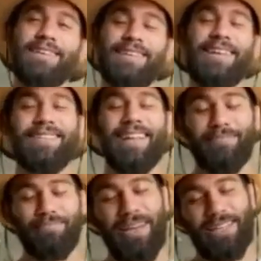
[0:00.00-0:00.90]
It like
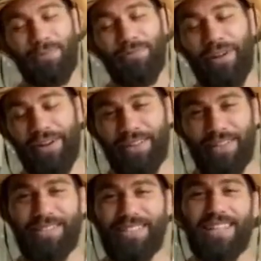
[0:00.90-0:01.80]
makes me it
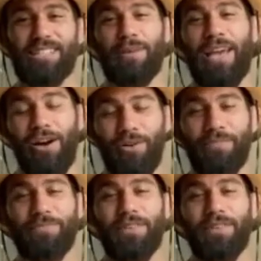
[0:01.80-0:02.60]
zens me out.